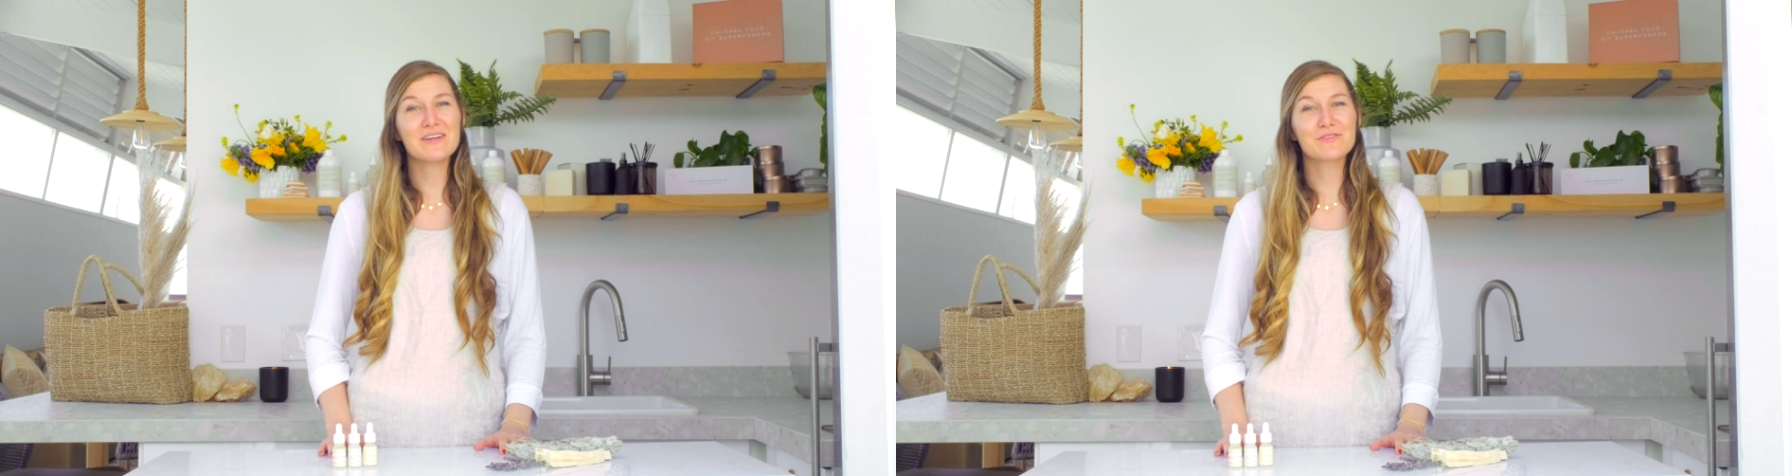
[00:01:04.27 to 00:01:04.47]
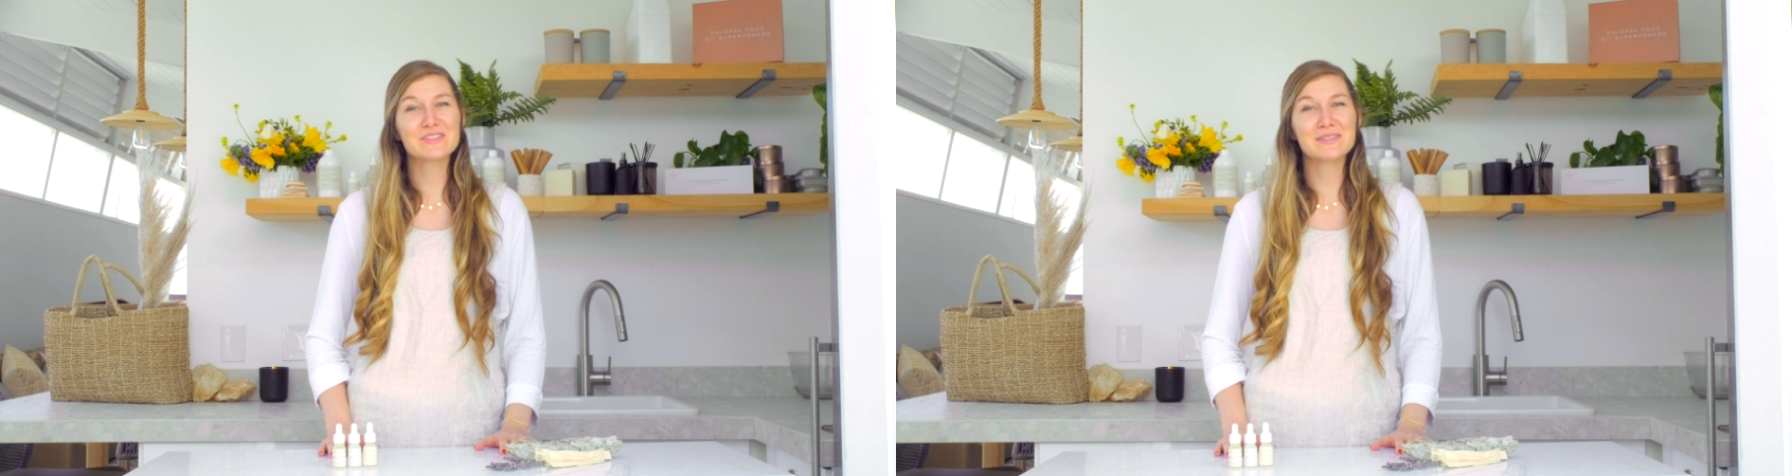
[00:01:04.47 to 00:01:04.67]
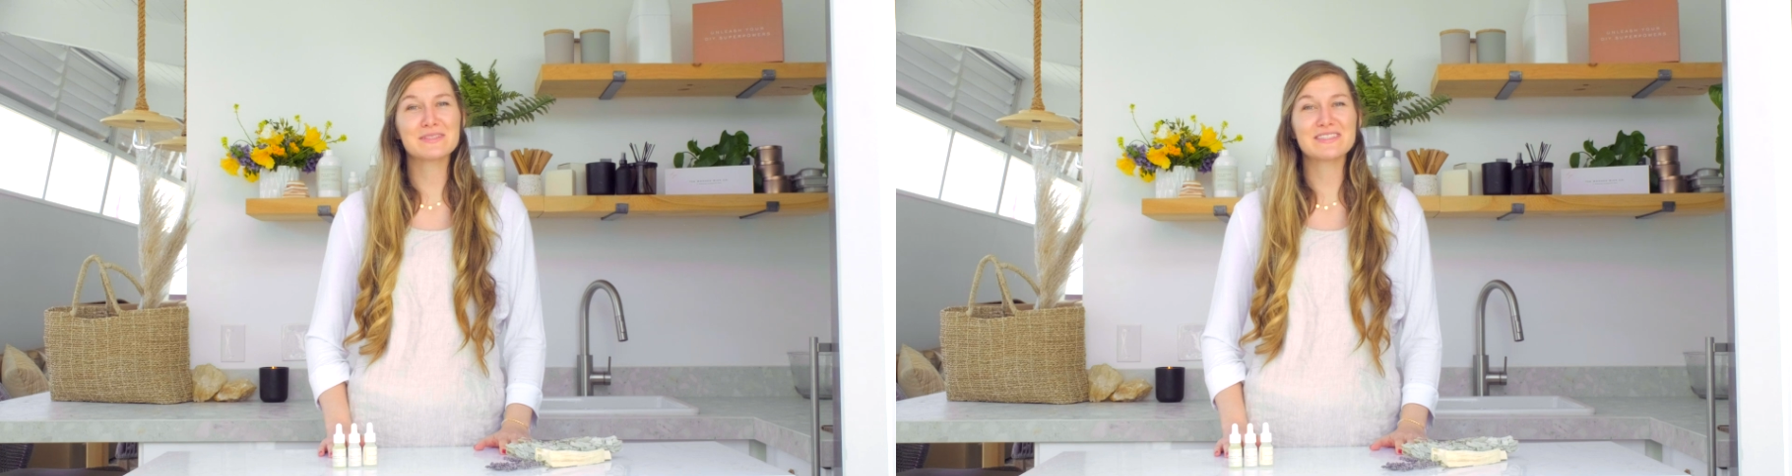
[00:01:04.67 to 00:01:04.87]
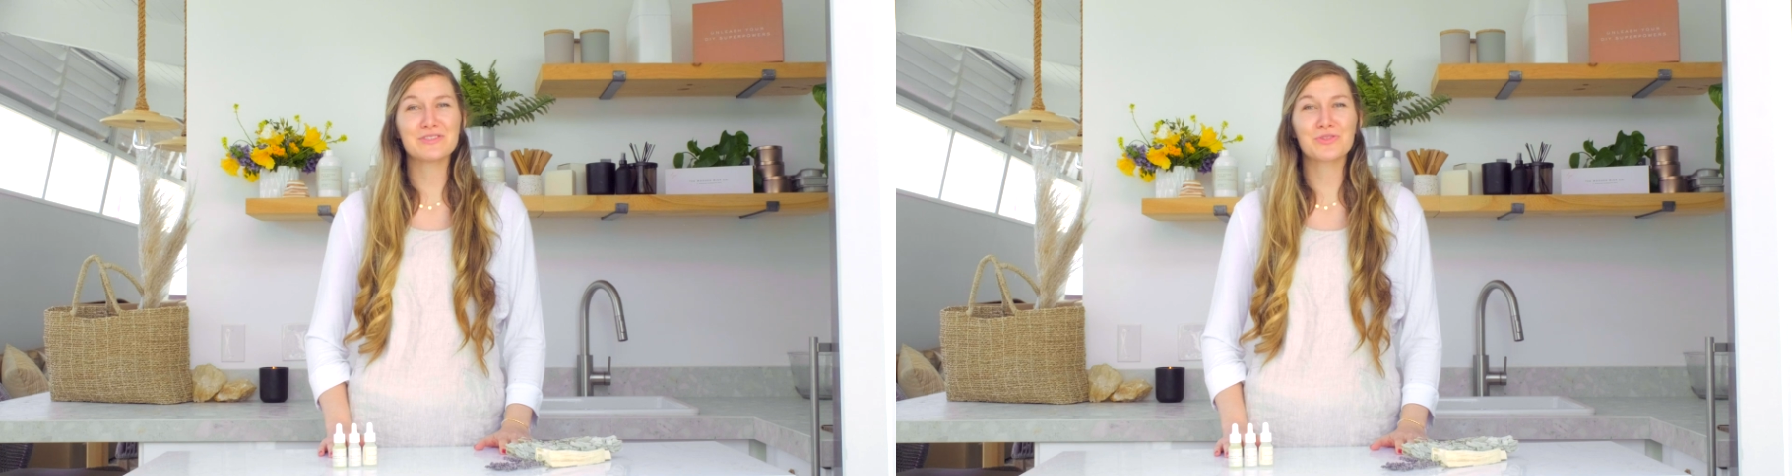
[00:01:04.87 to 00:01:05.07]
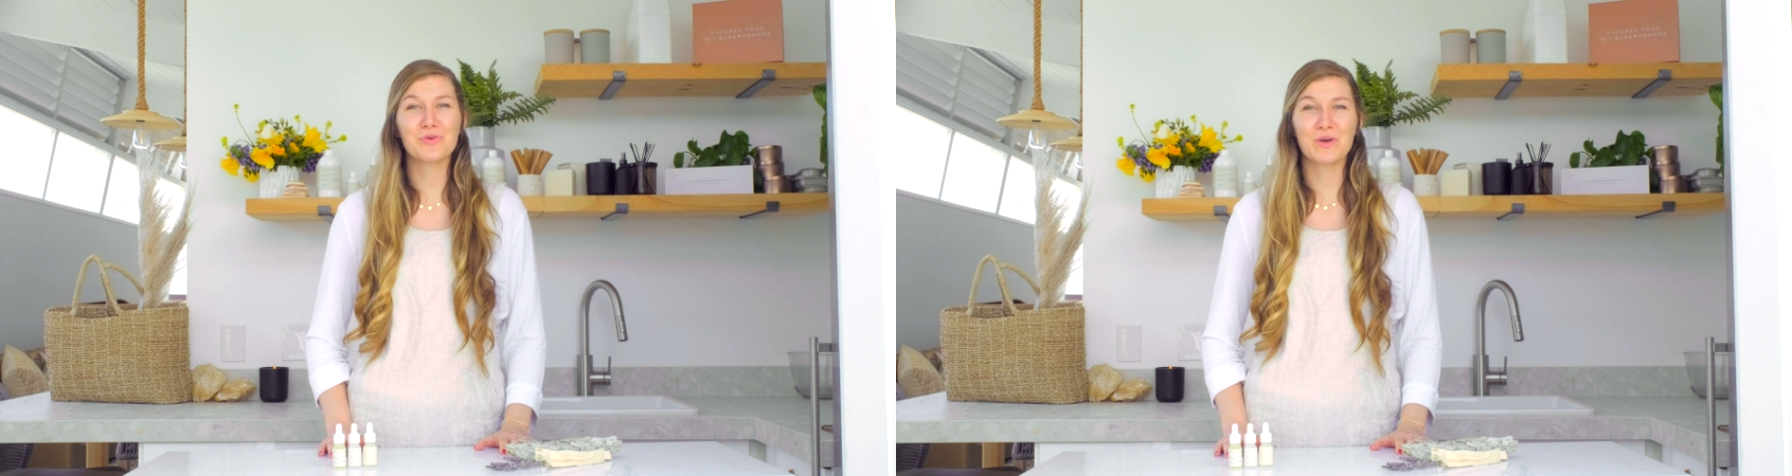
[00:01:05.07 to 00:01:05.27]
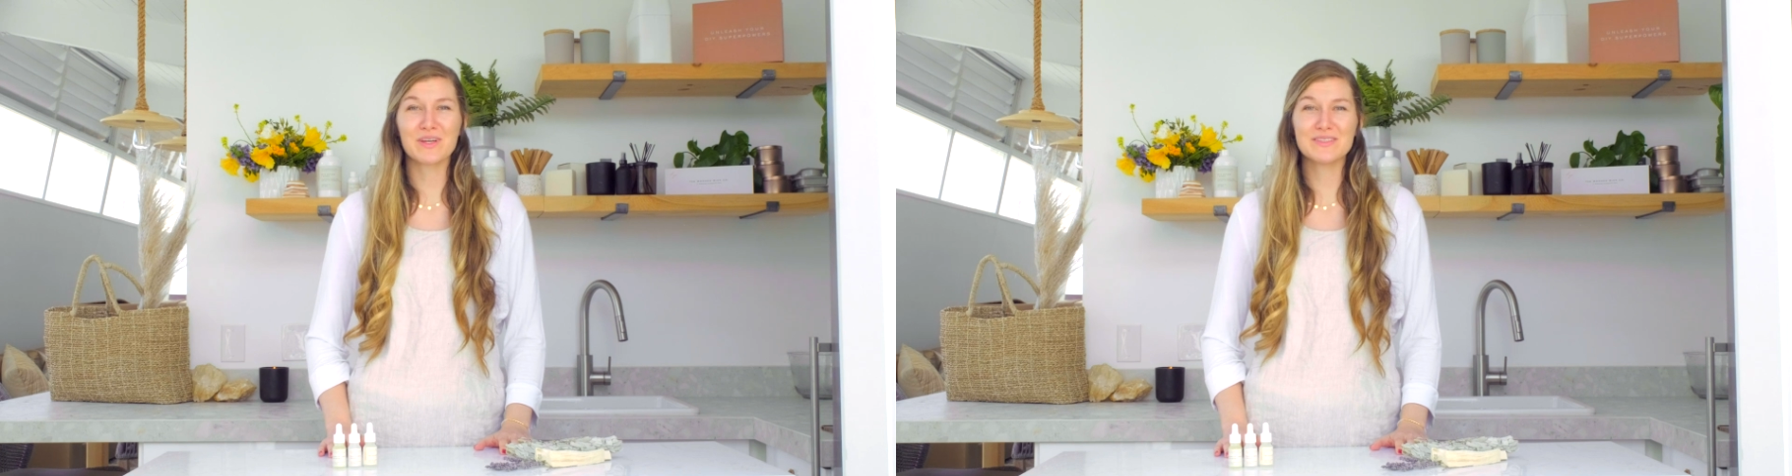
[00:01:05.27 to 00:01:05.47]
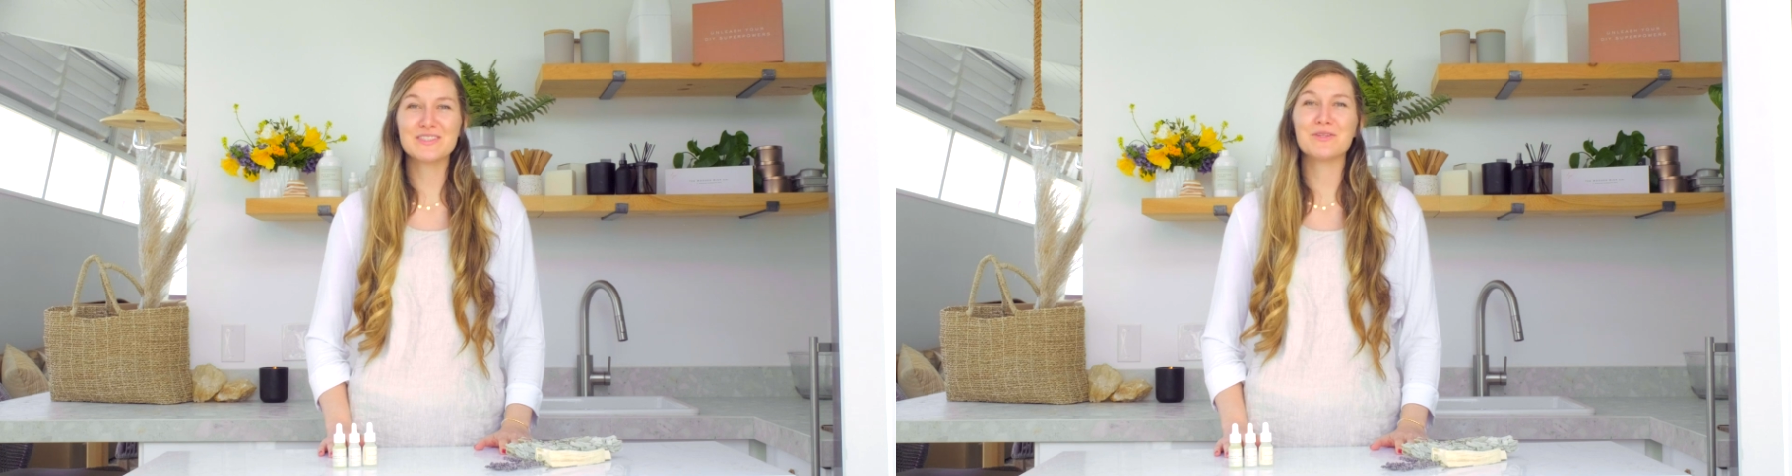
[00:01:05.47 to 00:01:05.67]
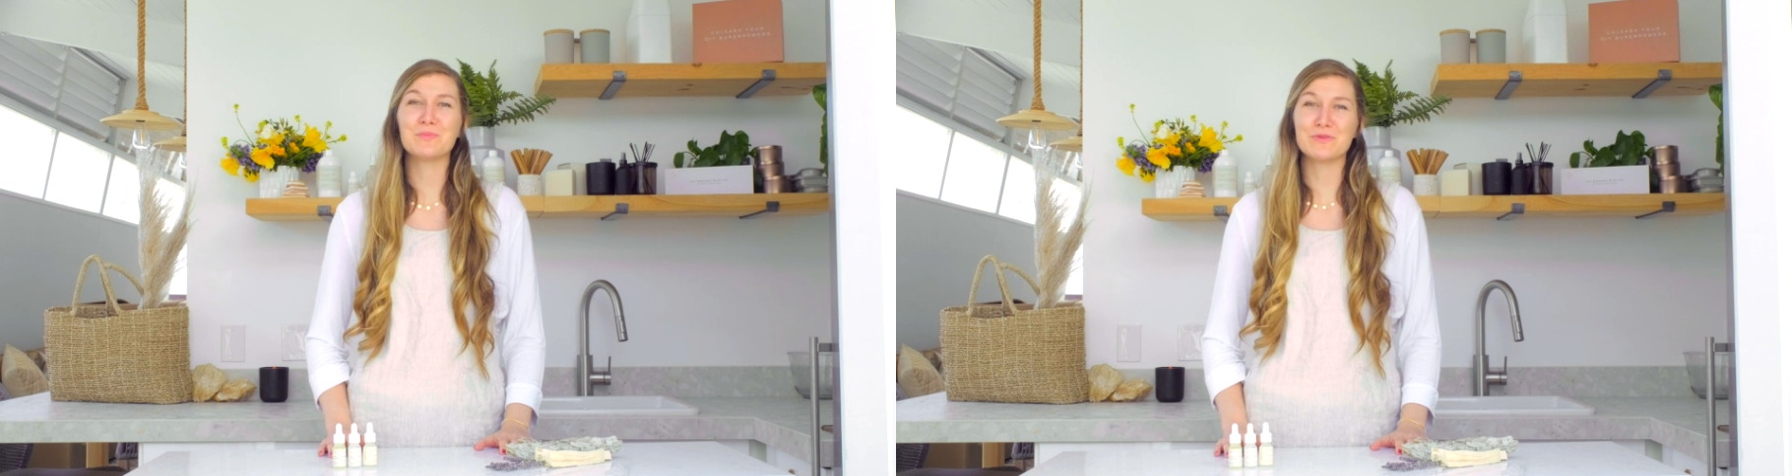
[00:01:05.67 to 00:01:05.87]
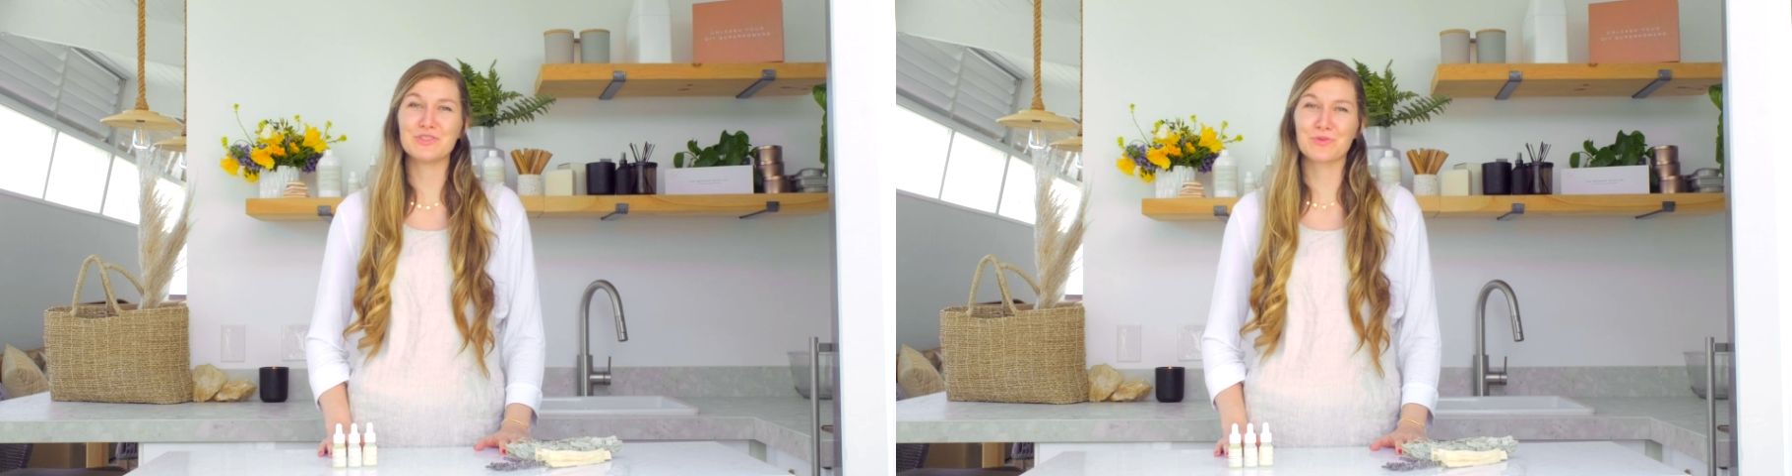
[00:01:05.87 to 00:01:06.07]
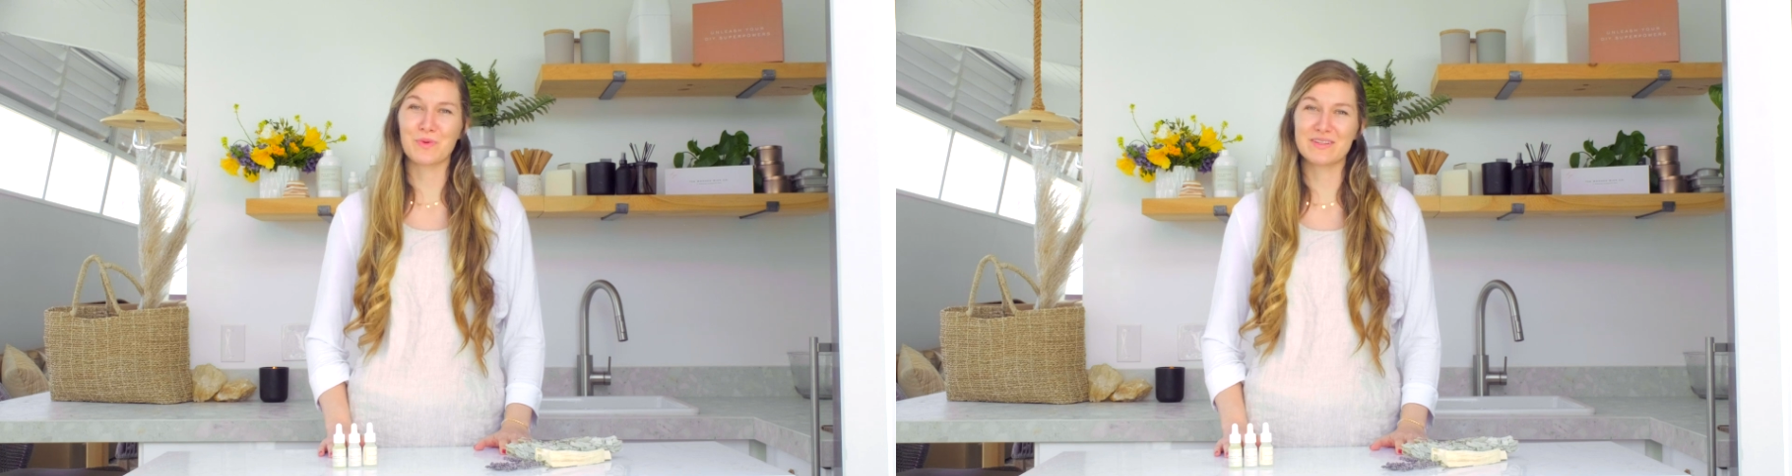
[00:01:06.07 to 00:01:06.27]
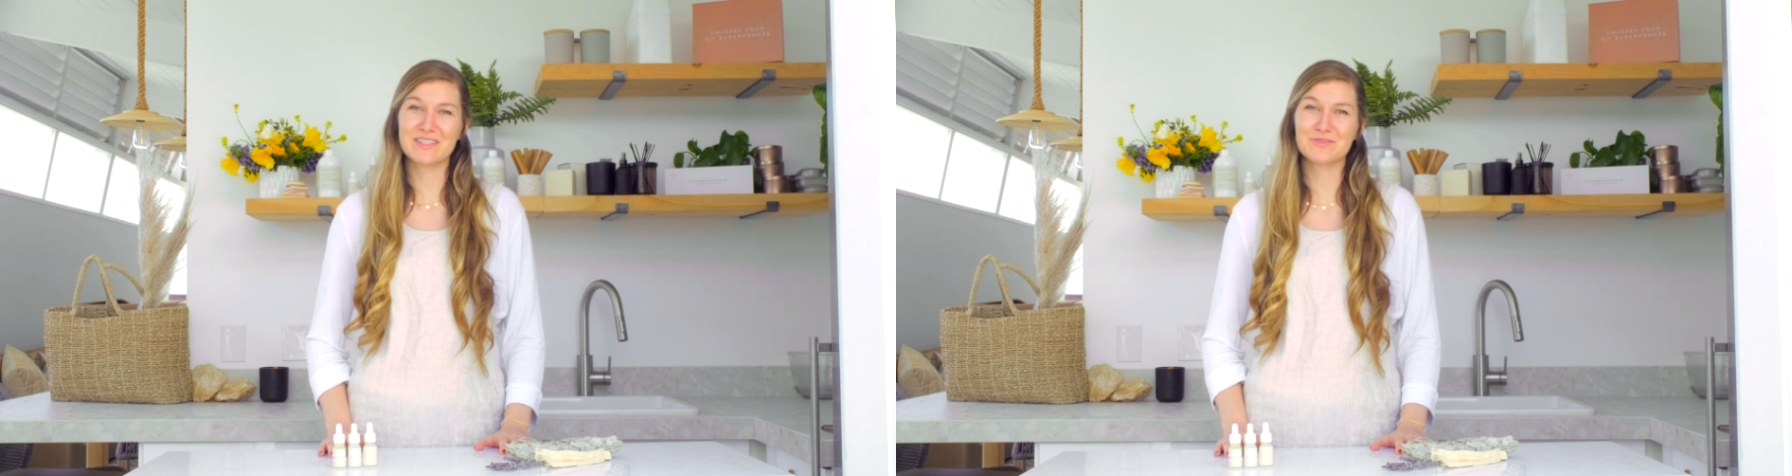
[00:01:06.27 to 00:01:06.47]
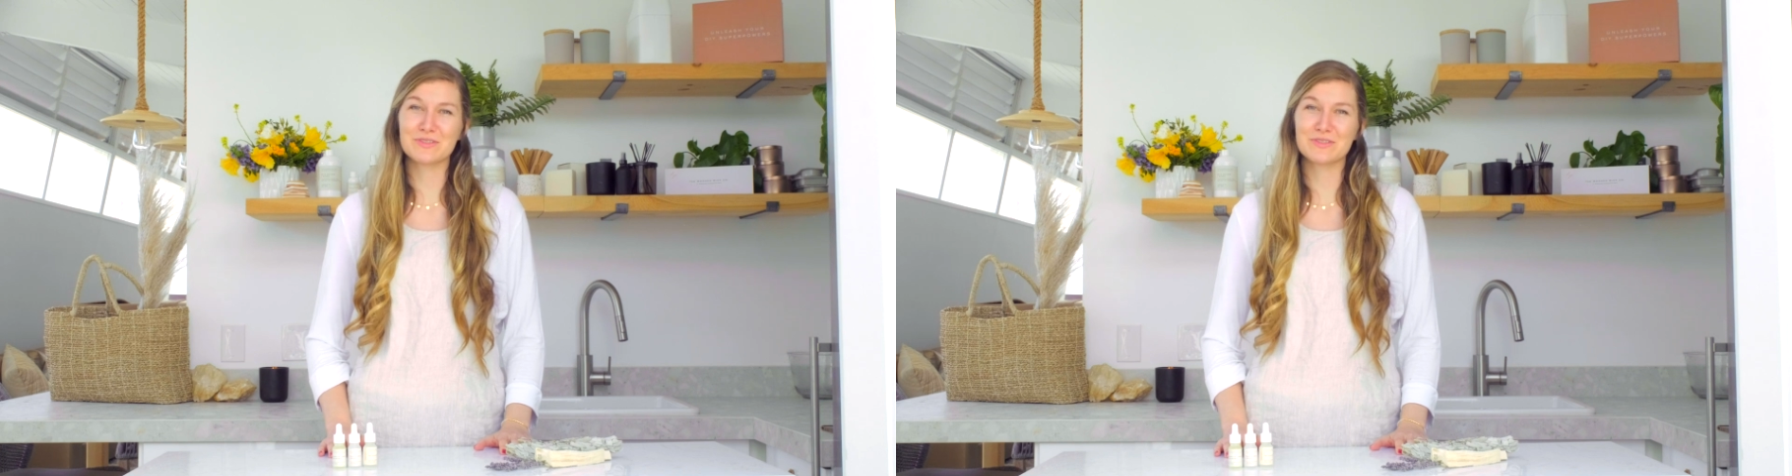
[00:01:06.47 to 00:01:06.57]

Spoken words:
for some essential oils to boost your wellness